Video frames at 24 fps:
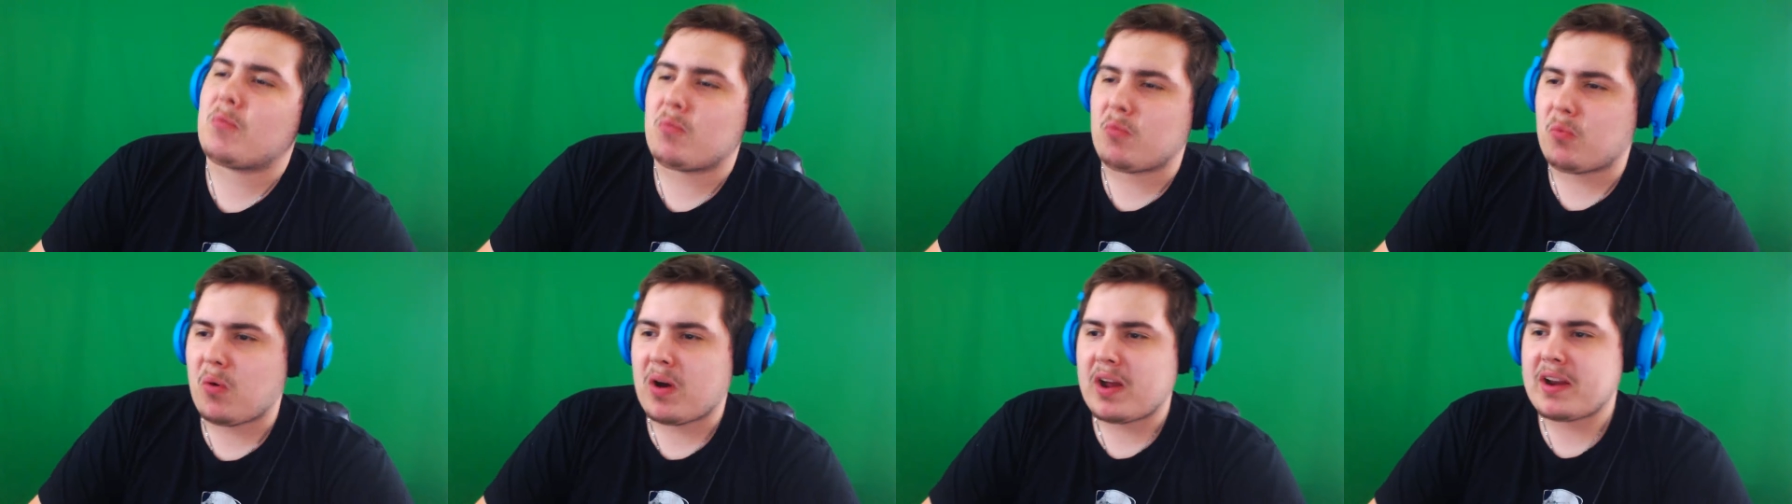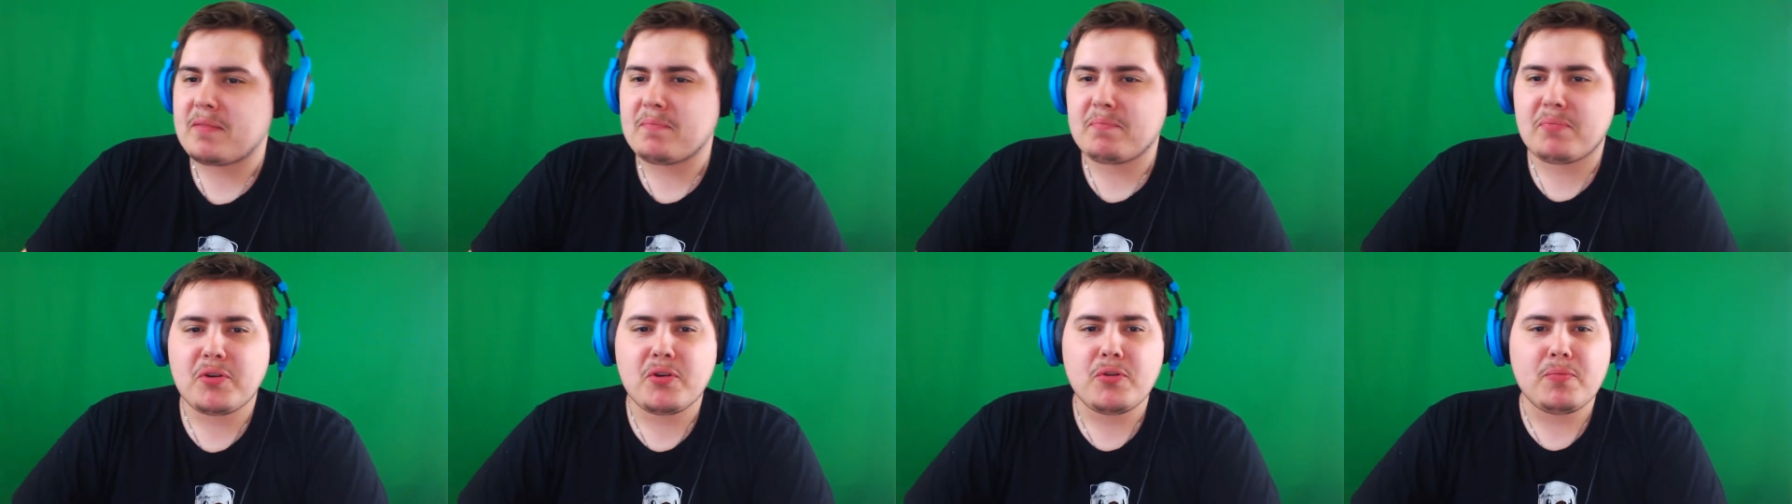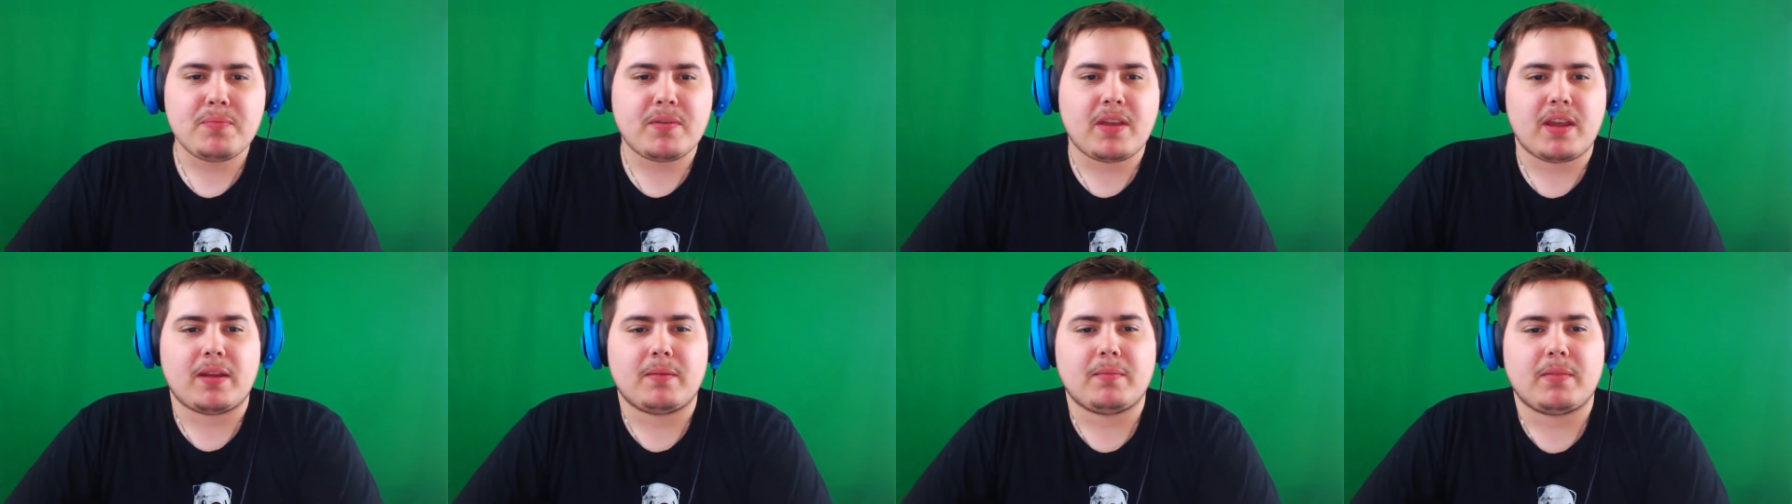one
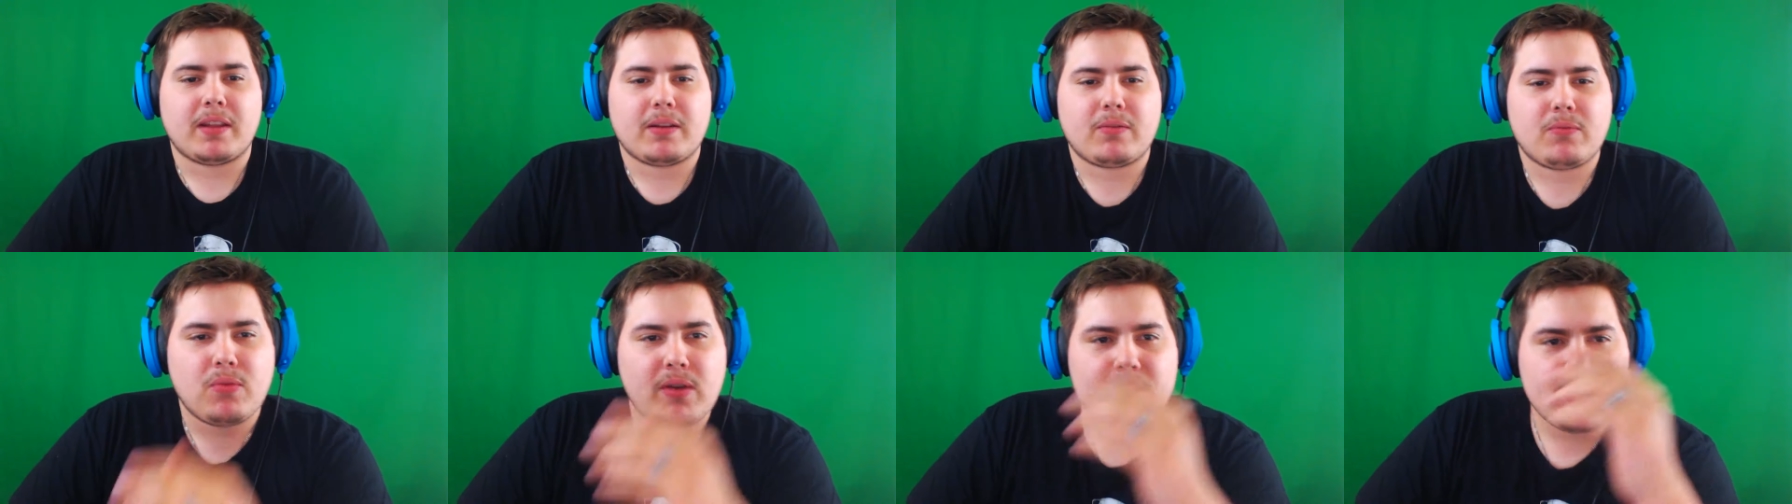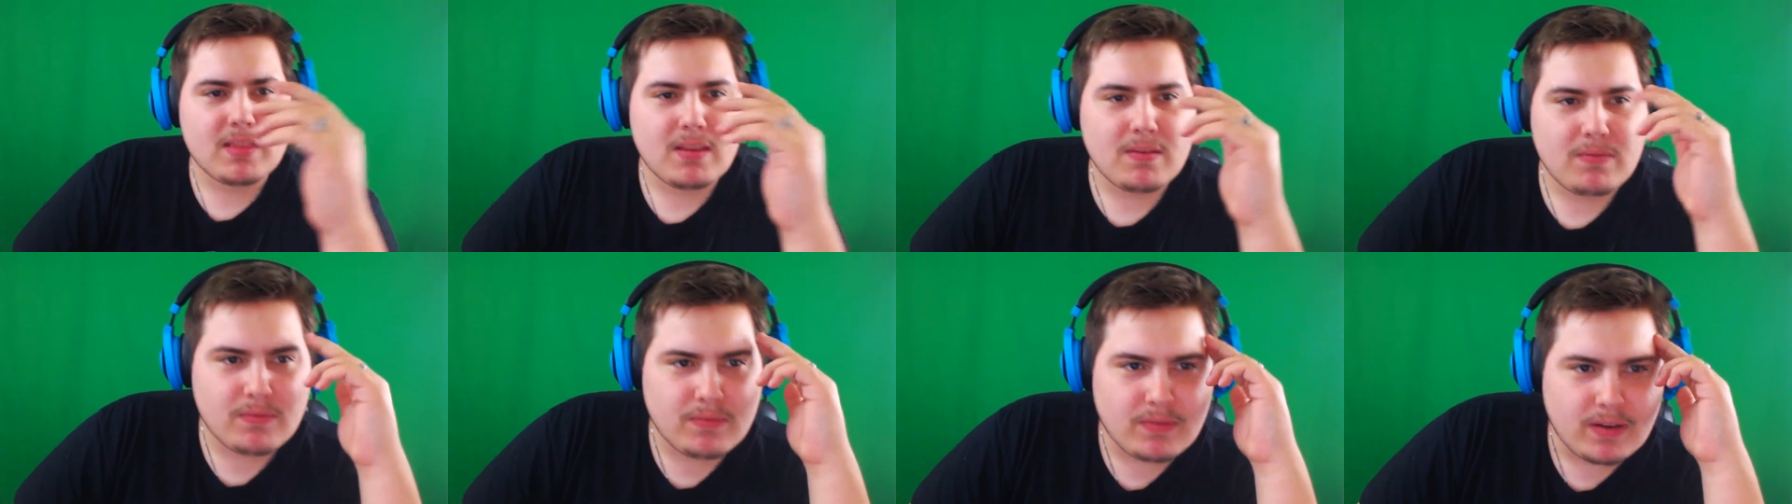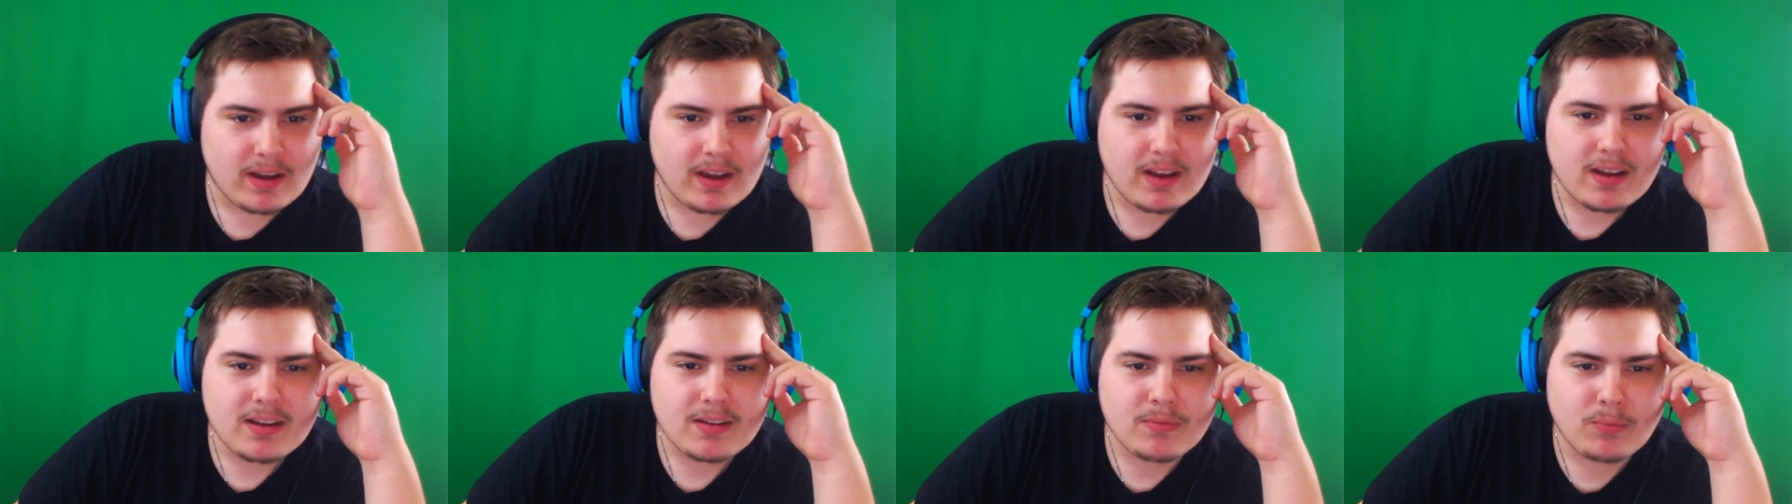poop game. Like, what the
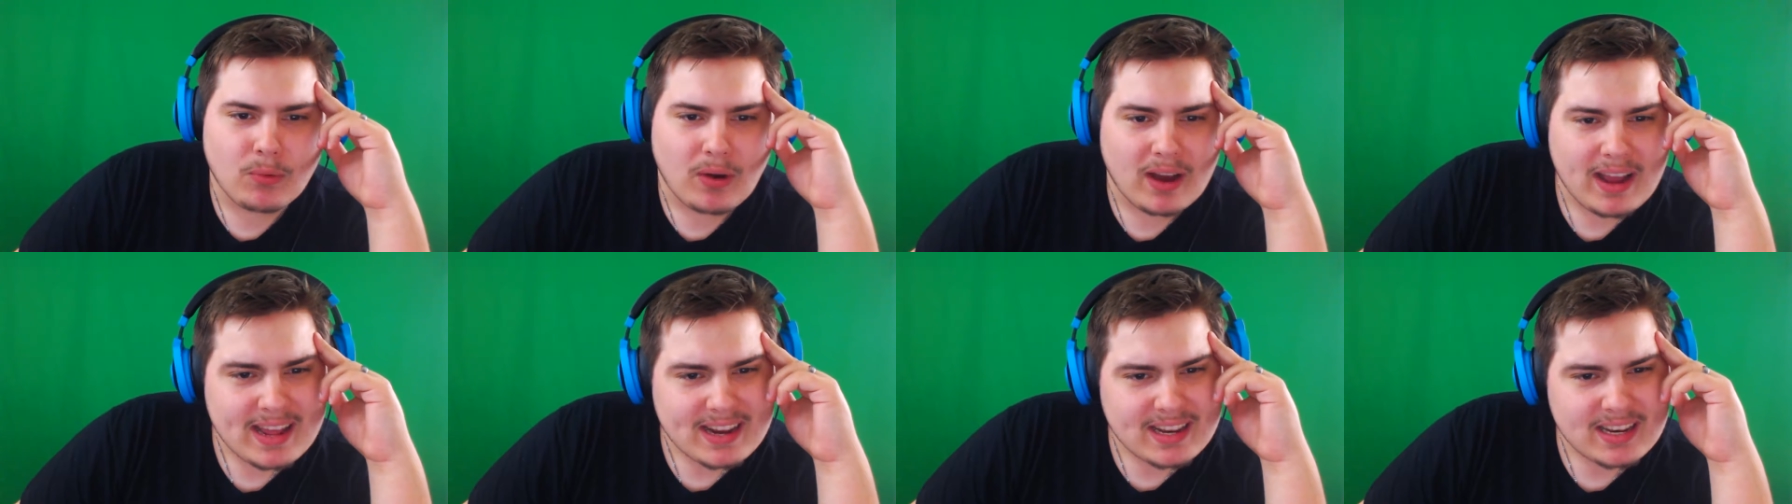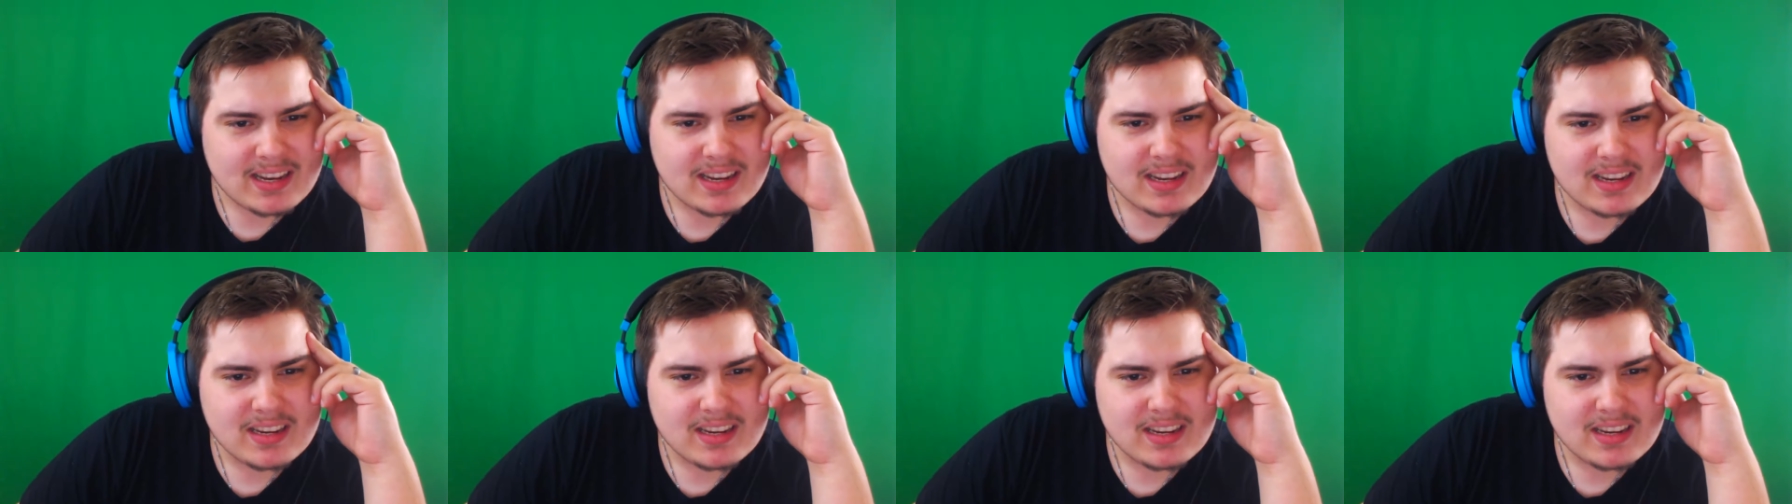fuck? What?